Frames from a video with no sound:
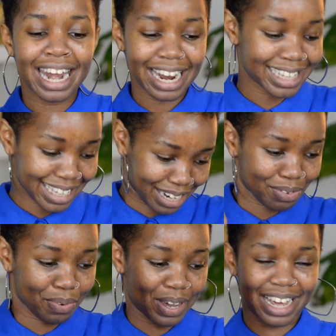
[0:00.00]
let's
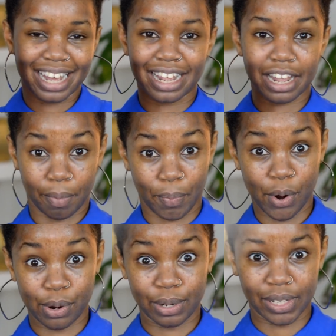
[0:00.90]
start with the
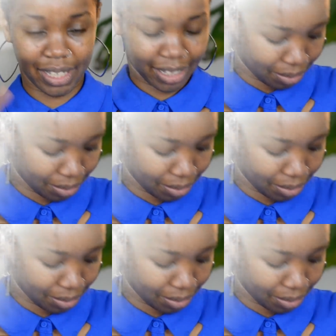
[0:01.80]
pros.